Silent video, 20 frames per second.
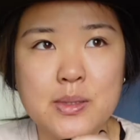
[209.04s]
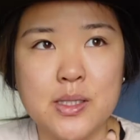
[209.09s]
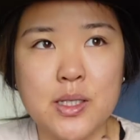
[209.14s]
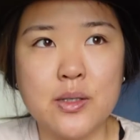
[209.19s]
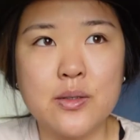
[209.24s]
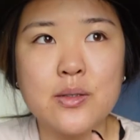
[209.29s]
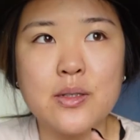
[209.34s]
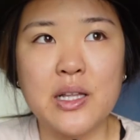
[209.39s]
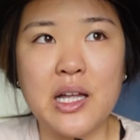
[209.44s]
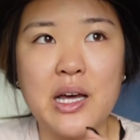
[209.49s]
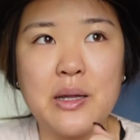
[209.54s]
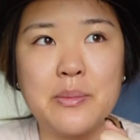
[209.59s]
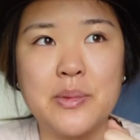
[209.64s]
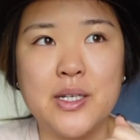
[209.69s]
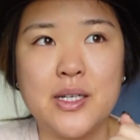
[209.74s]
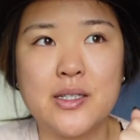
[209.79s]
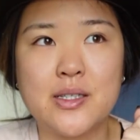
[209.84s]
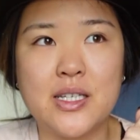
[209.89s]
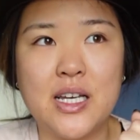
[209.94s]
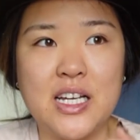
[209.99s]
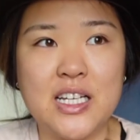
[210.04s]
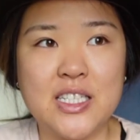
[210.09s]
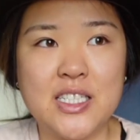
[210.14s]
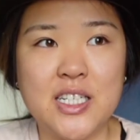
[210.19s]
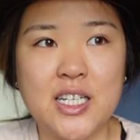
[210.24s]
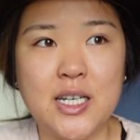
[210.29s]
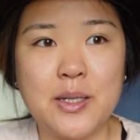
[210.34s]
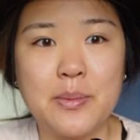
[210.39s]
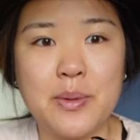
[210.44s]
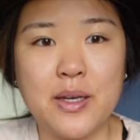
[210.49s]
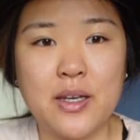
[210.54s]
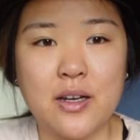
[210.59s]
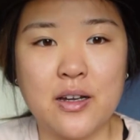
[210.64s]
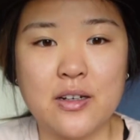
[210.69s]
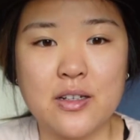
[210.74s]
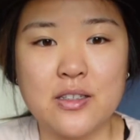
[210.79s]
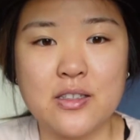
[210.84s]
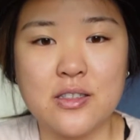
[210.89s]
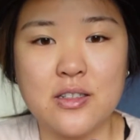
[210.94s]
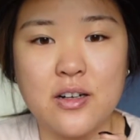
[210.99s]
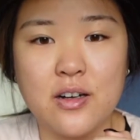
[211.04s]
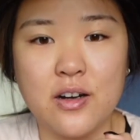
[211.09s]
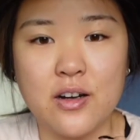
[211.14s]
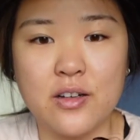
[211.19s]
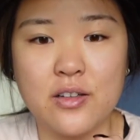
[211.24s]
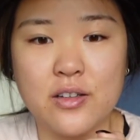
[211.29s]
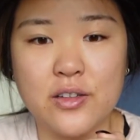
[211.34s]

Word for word: so glad because antibiotics are